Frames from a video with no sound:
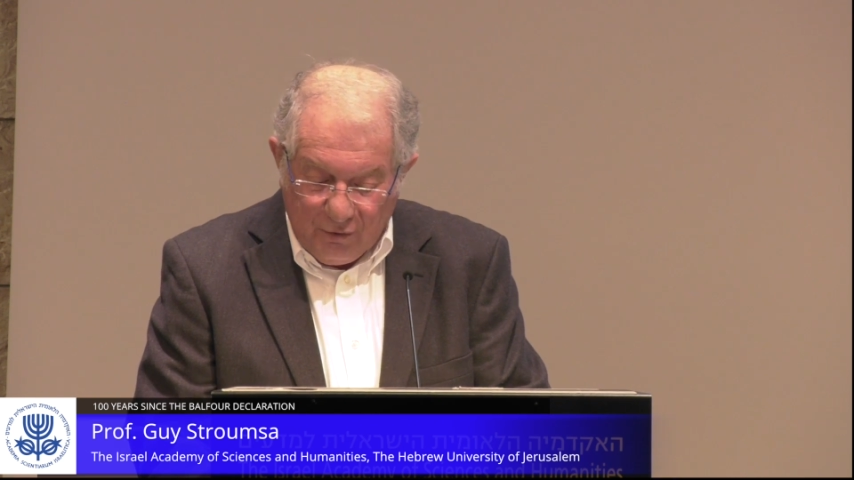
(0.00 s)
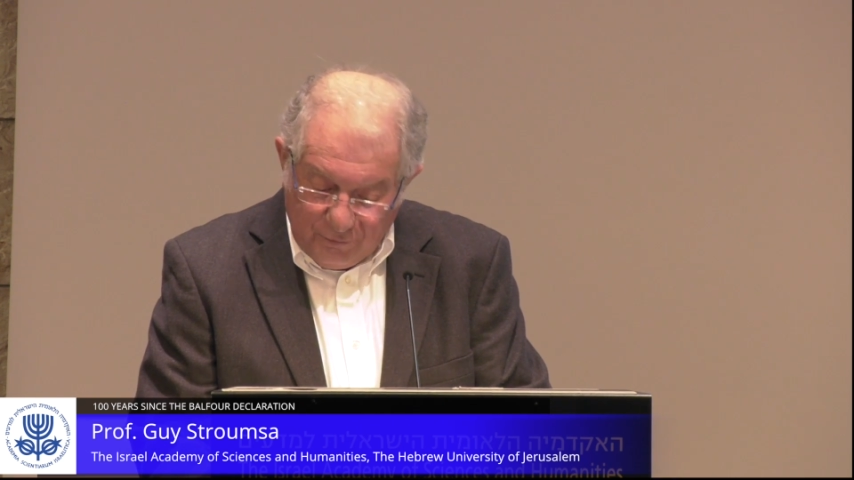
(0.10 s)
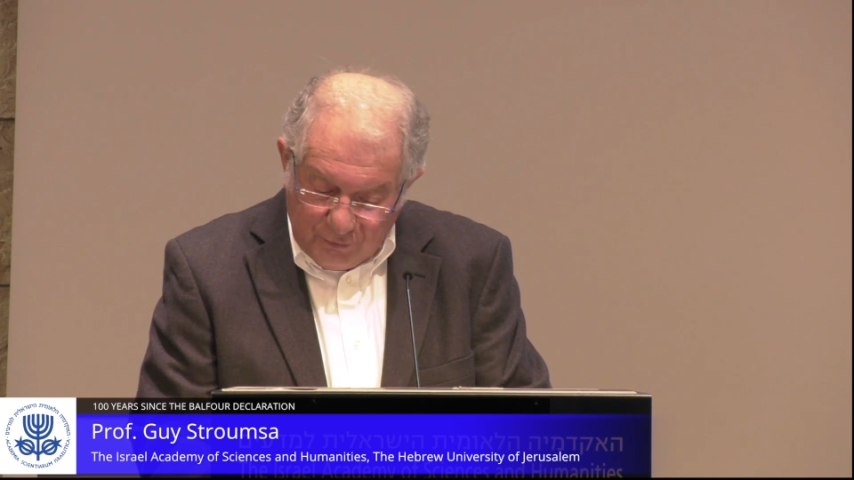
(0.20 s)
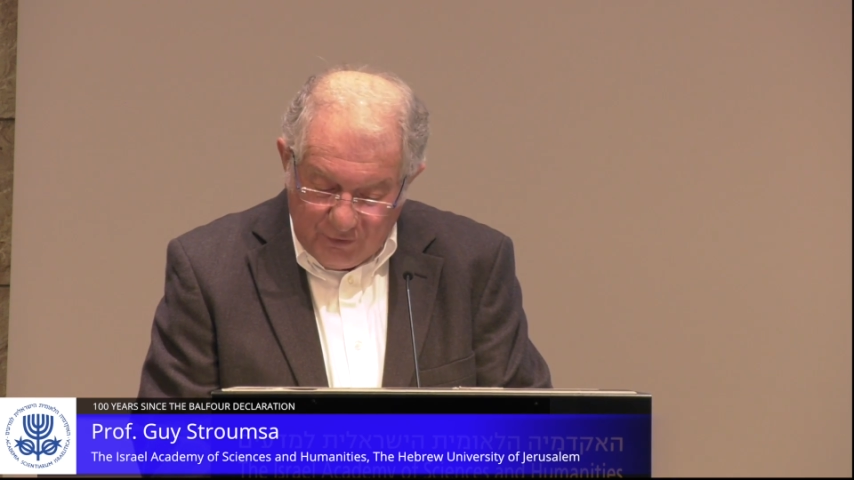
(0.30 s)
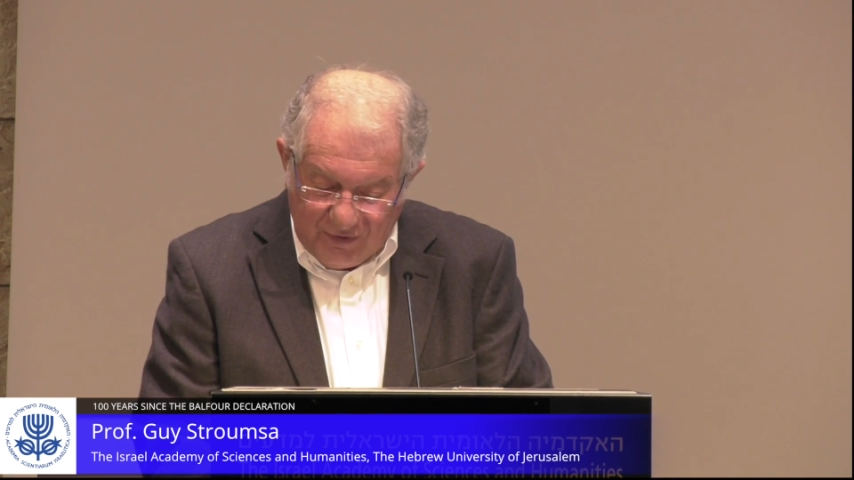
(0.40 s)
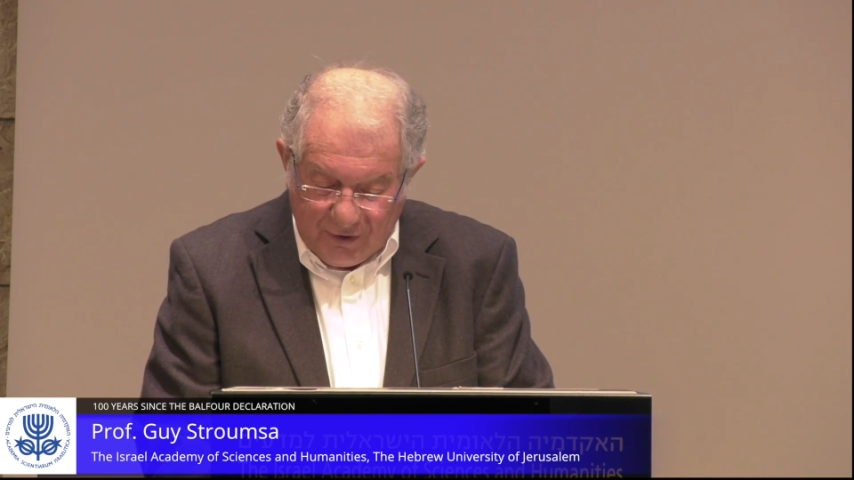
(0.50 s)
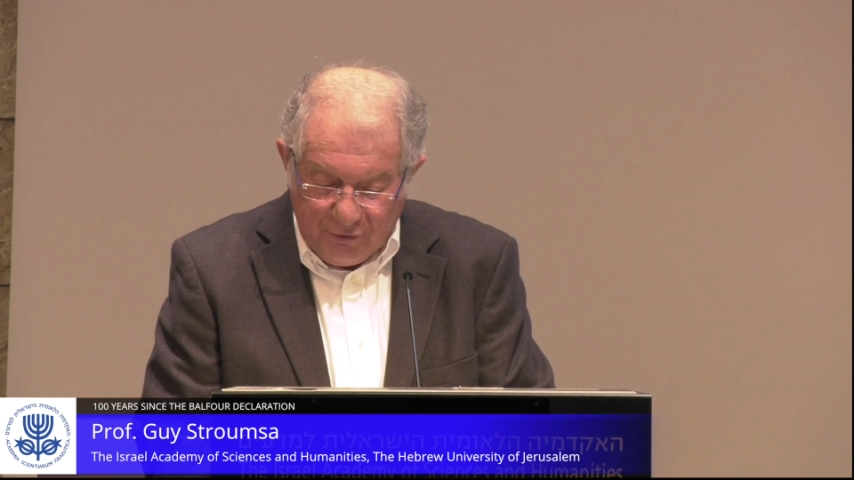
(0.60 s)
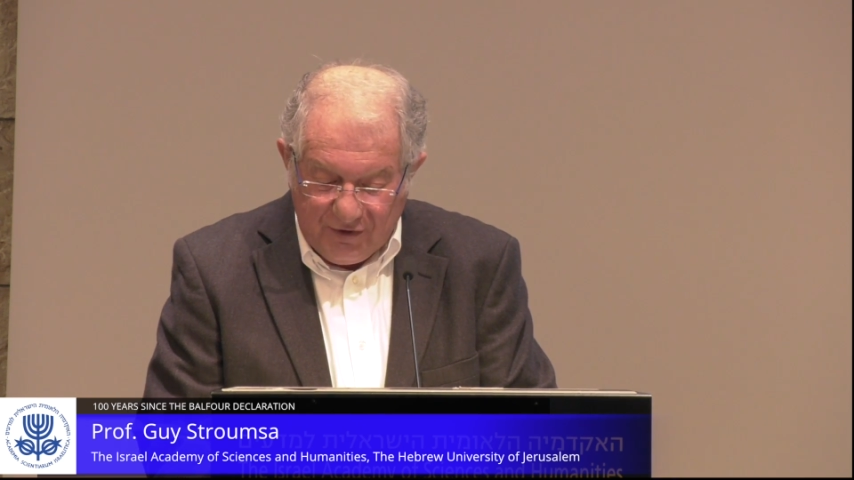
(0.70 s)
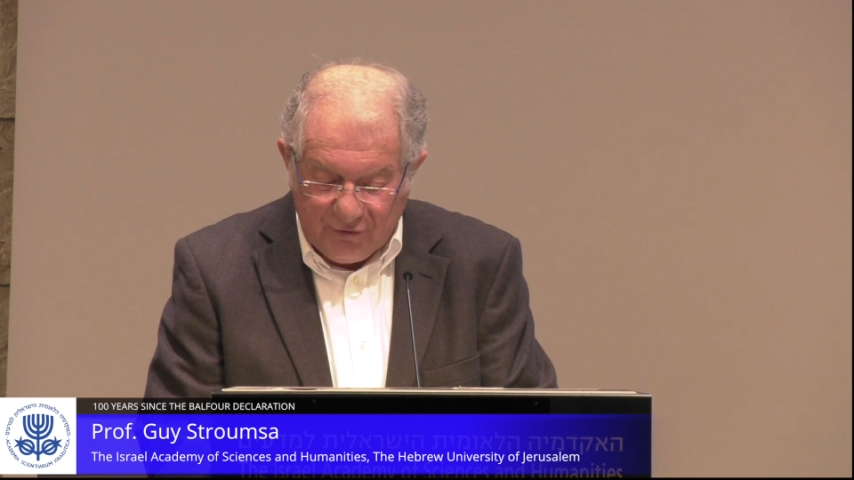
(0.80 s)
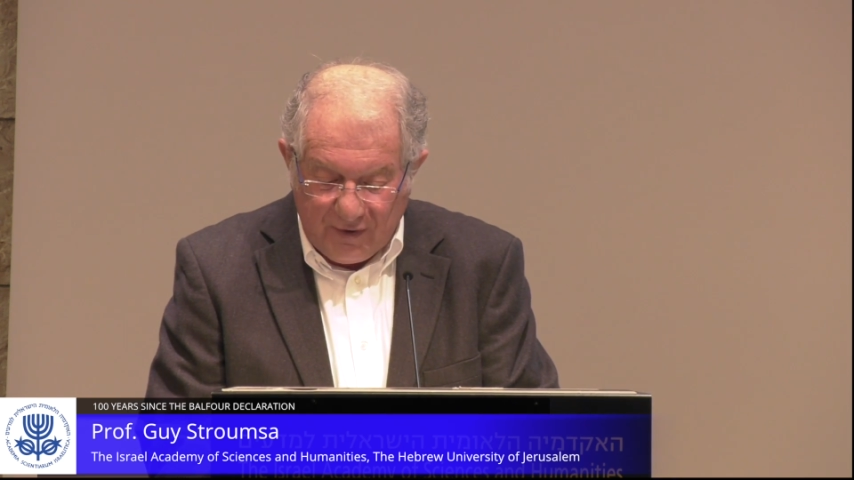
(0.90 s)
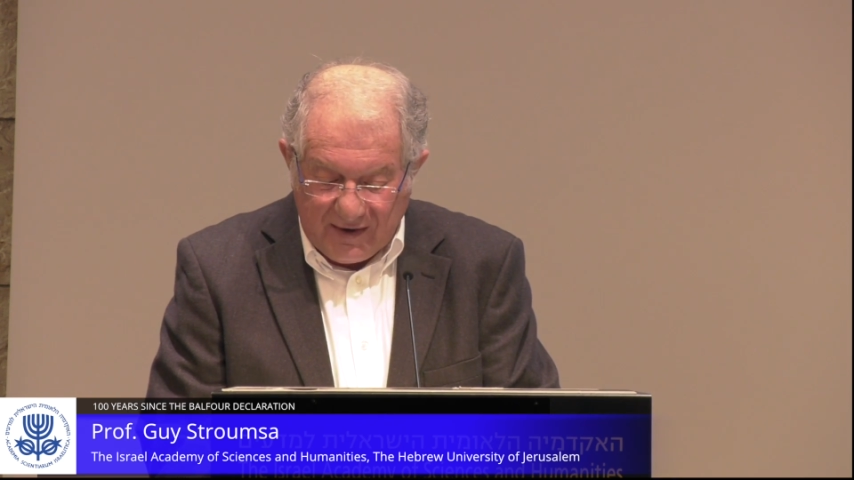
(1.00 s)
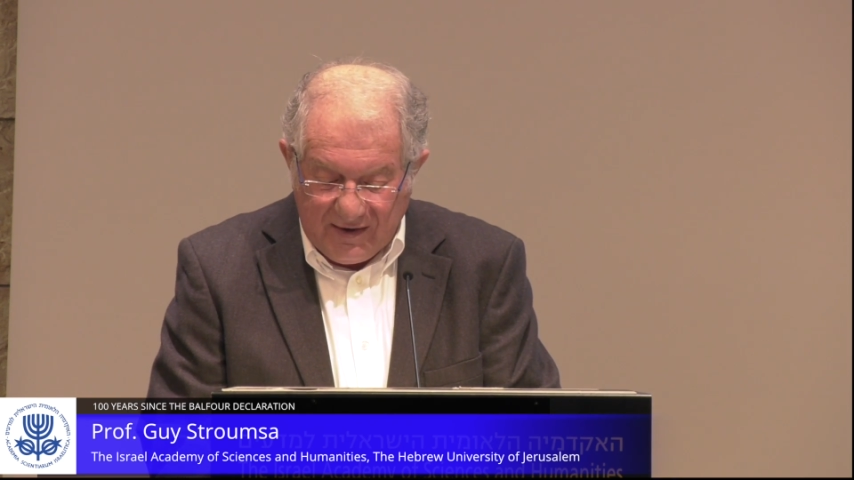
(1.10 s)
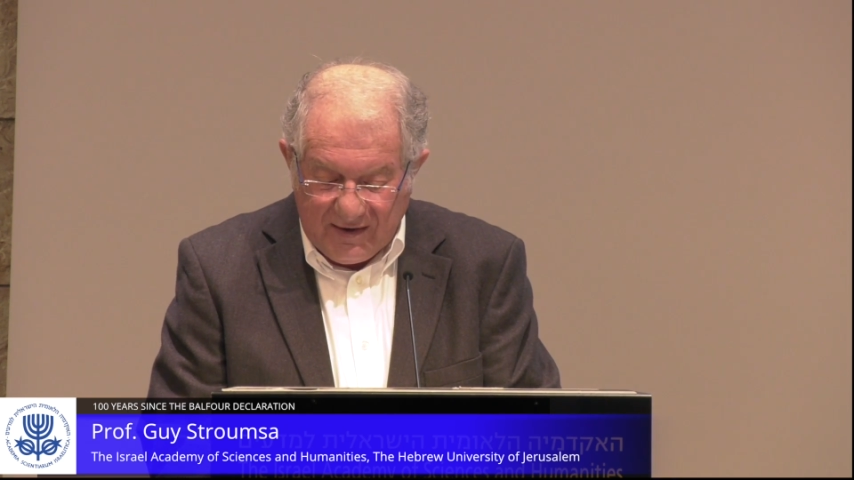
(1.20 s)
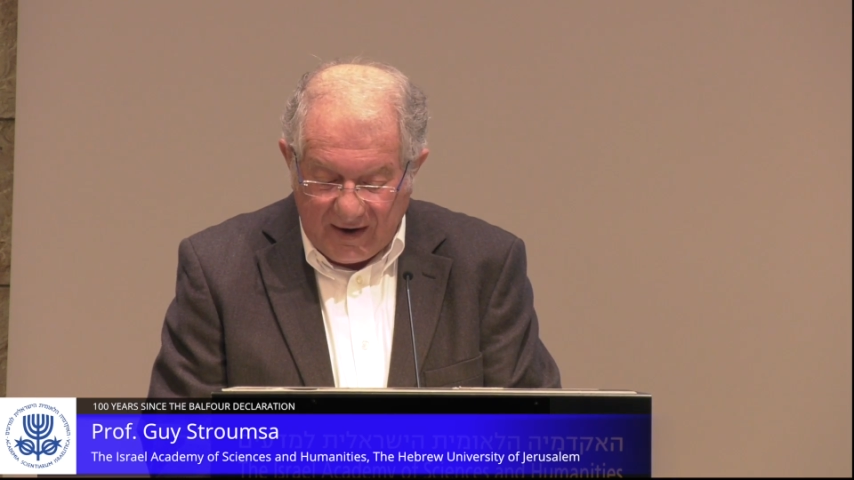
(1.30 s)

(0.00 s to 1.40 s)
The first series read in